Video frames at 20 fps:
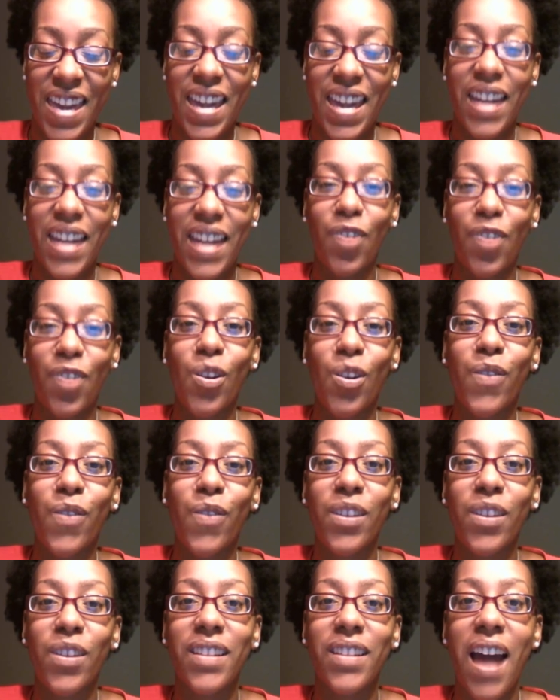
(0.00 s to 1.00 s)
and in order for
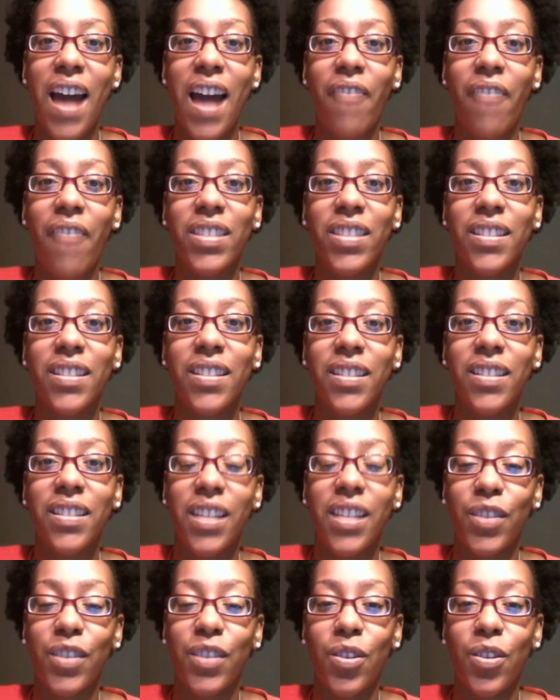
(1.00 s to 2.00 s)
us to have a
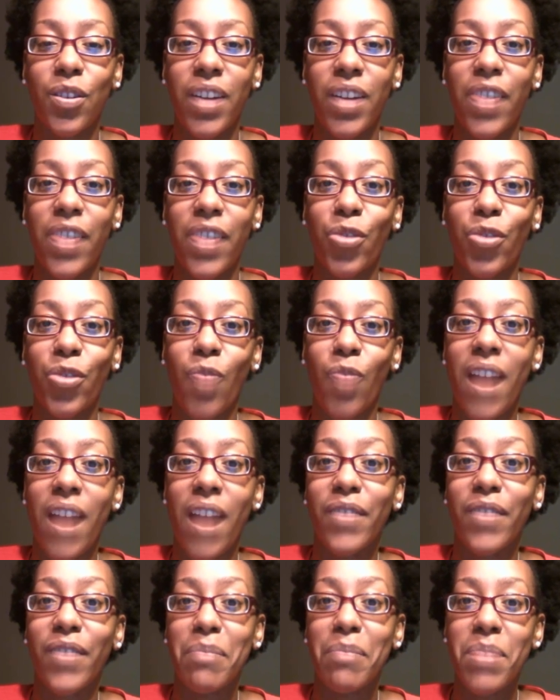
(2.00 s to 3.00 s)
successful and
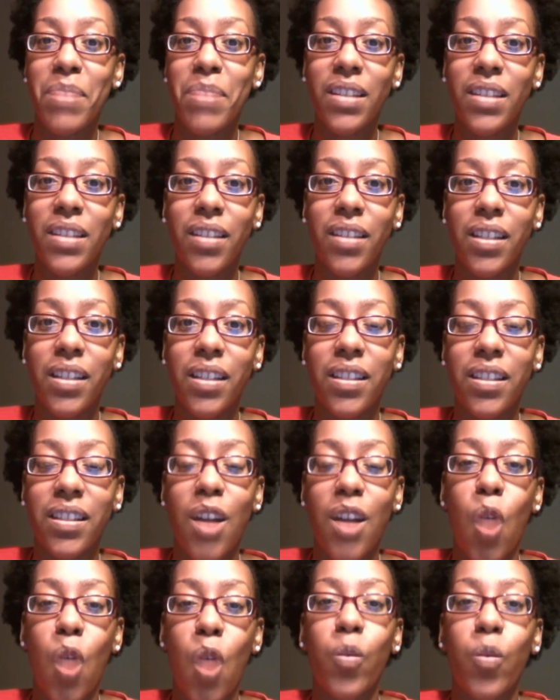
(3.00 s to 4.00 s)
thriving business,
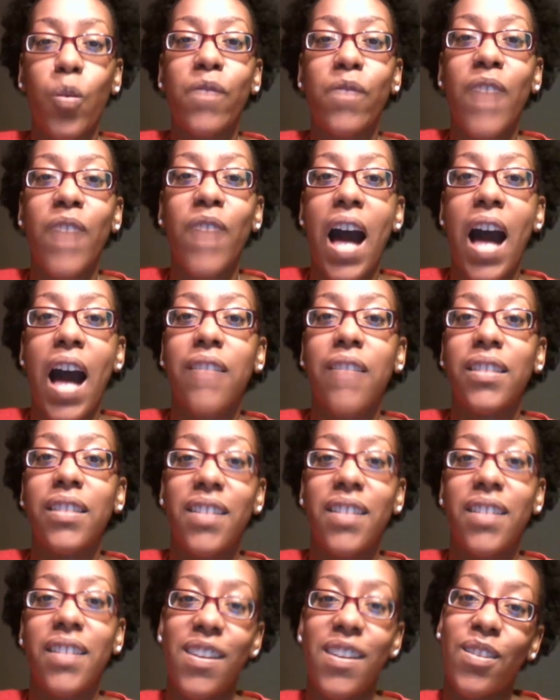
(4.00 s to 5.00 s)
we've got to
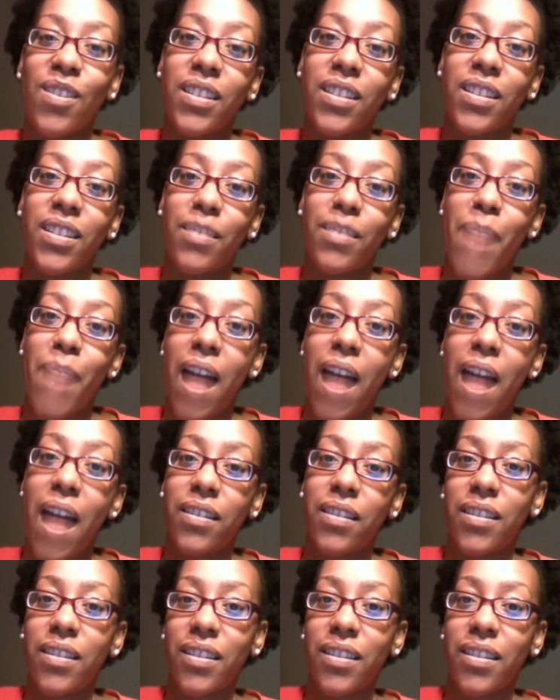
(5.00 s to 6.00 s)
stay on this path
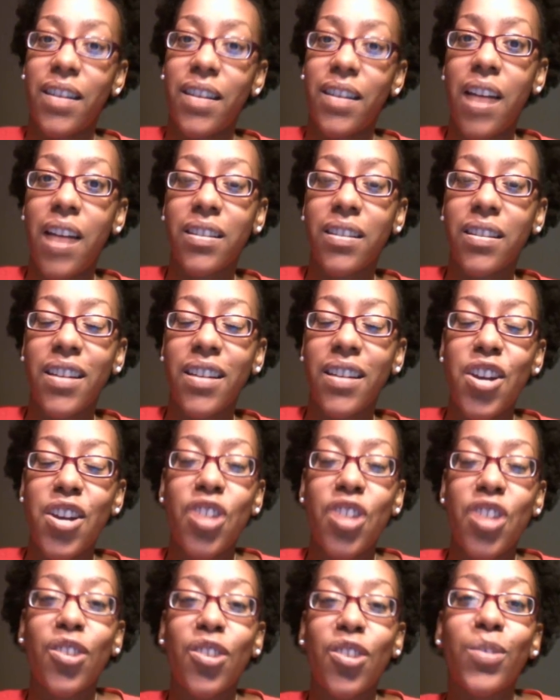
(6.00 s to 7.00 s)
to success.
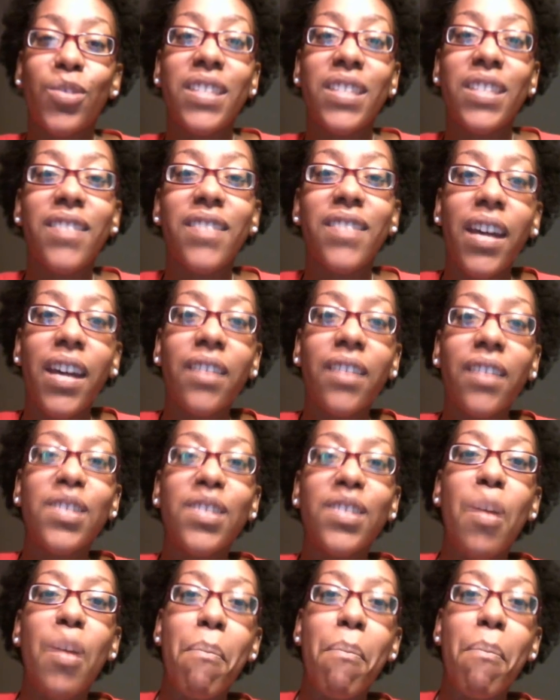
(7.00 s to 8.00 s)
So today's
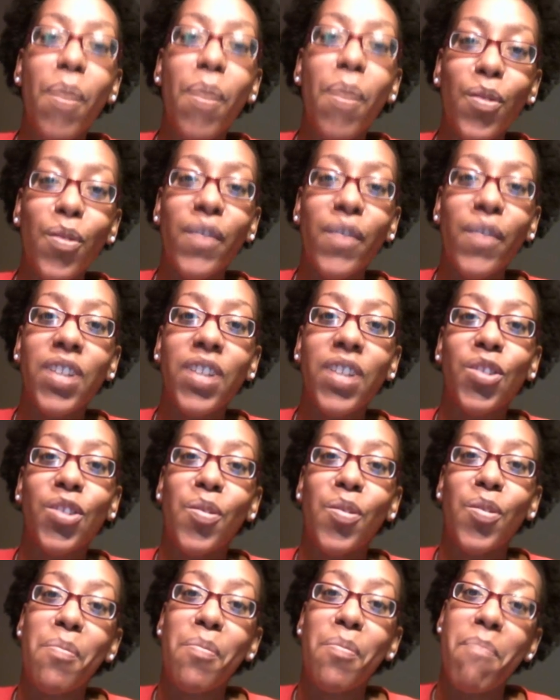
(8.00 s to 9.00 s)

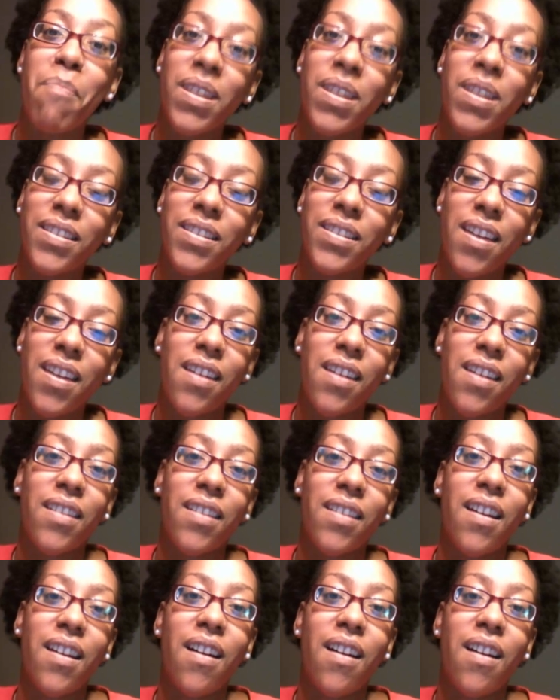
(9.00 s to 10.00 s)
Motivational
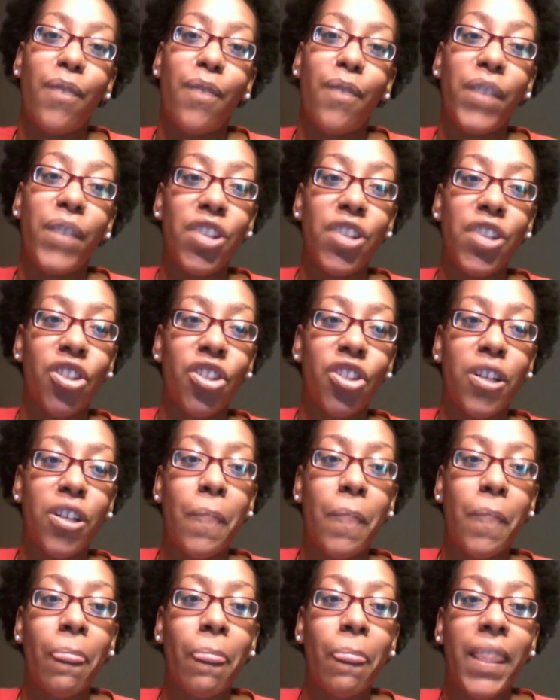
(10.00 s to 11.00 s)
Monday uh, feature
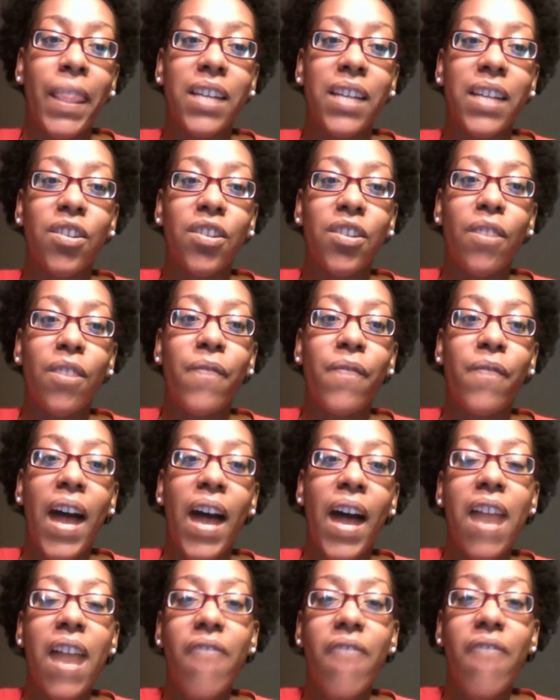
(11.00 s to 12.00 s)
is on
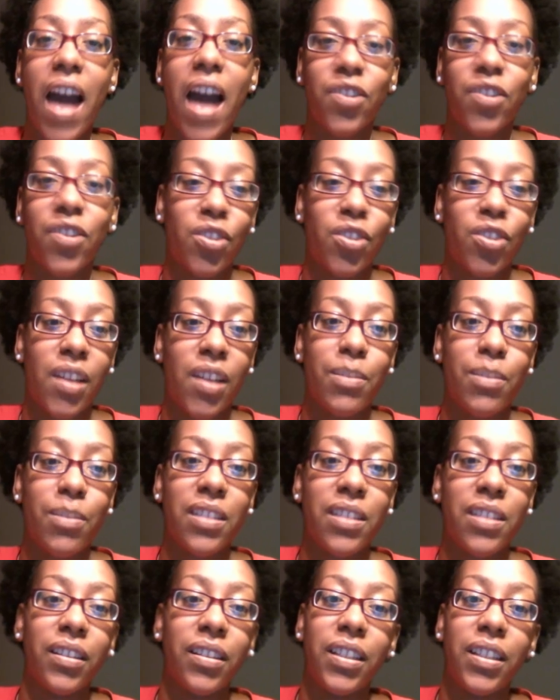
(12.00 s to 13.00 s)
five action steps
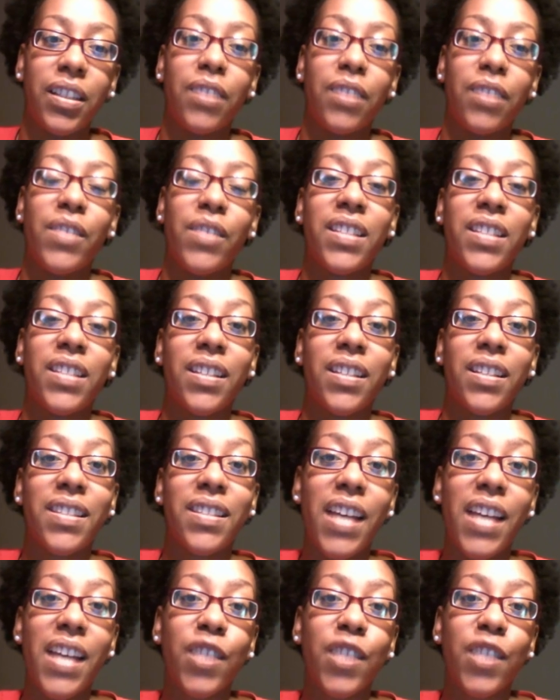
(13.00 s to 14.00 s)
to live
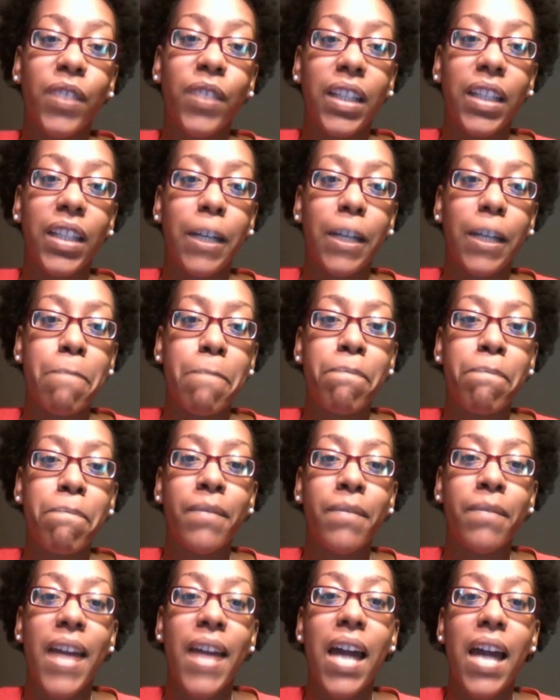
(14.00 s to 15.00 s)
successfully
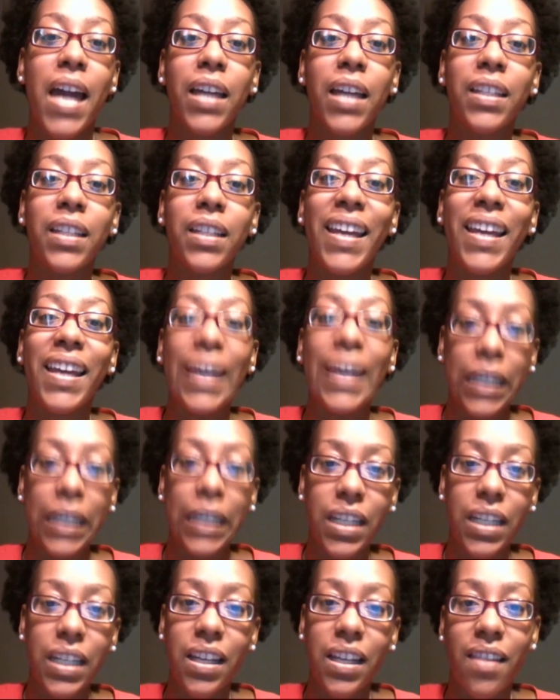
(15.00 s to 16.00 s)
and
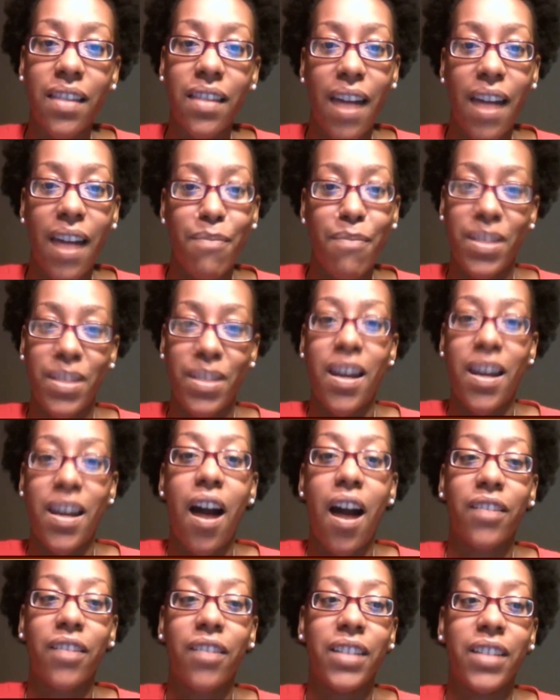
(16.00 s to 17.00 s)
end that
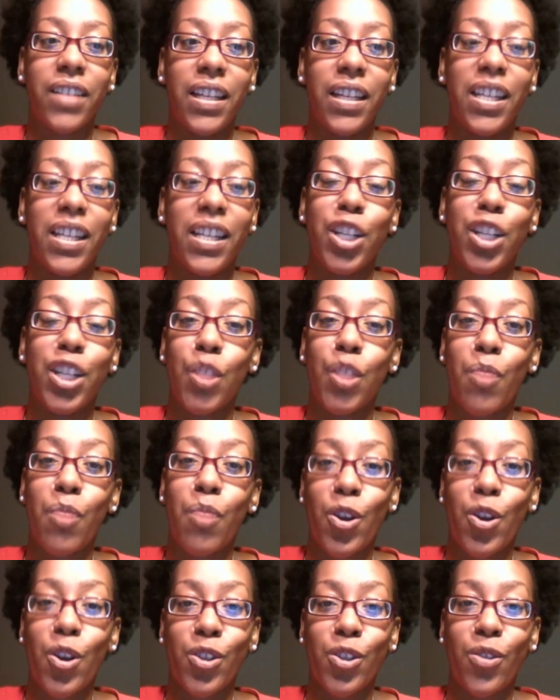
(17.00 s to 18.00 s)
mediocrity in your
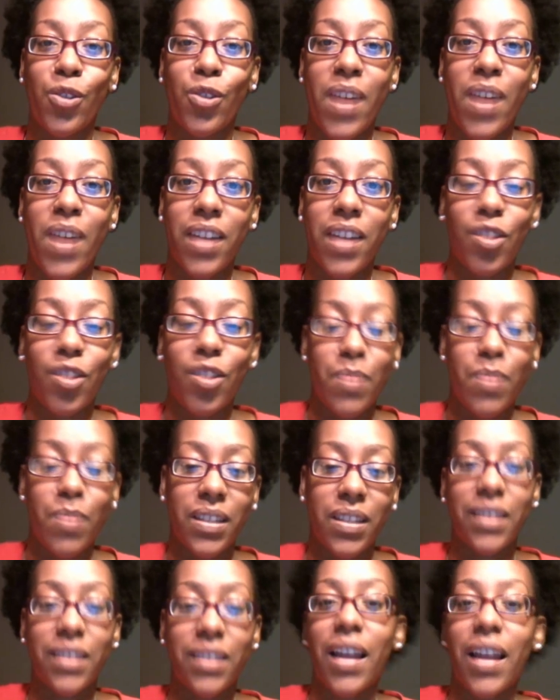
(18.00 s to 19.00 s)
personal and your
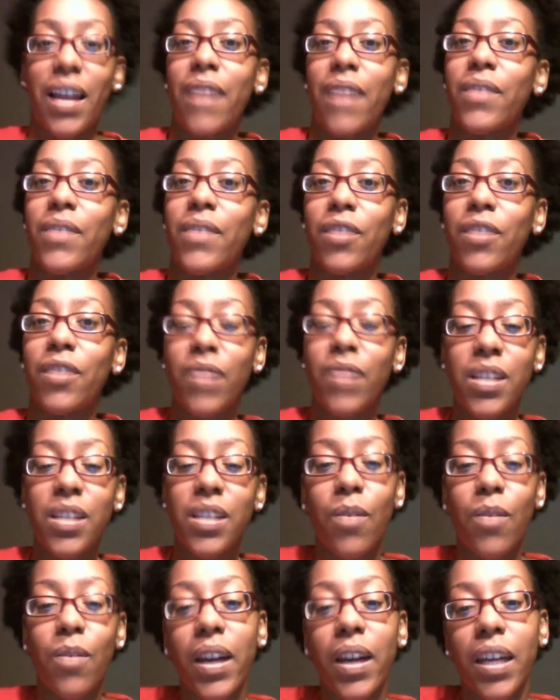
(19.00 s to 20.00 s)
business life. And the reason
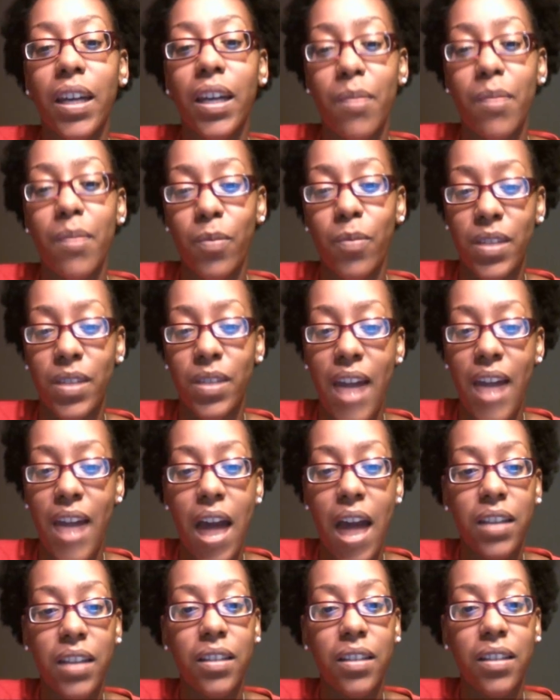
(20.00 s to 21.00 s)
why I came up with that
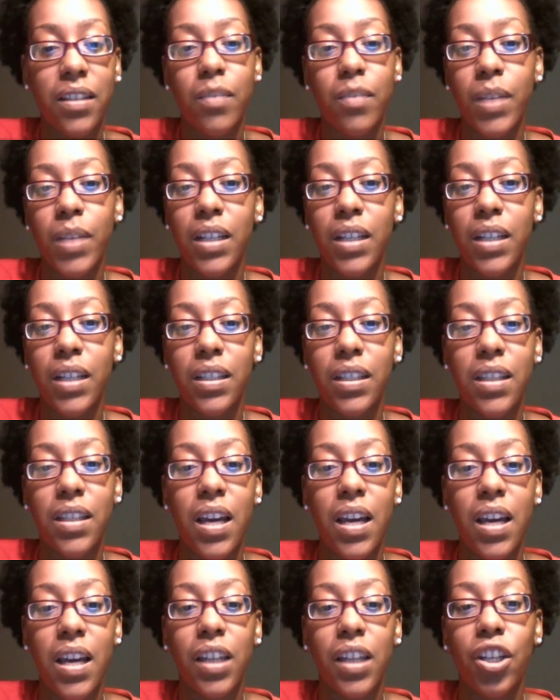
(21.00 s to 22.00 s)
is because,
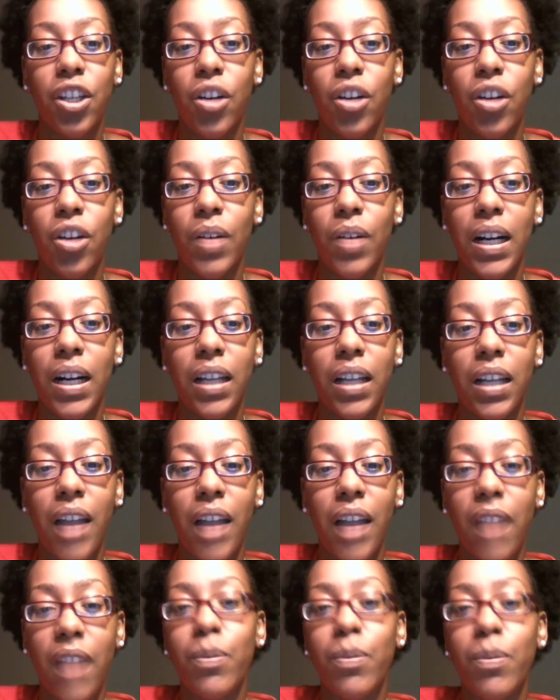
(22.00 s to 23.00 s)
you know, a
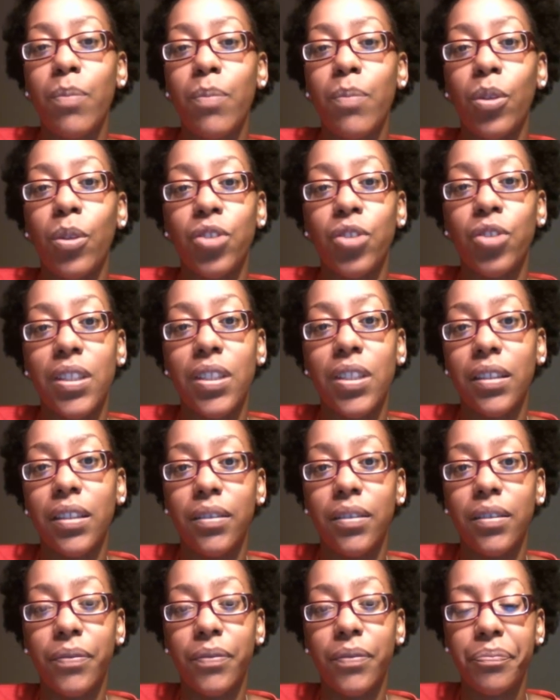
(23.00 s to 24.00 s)
lot of people just live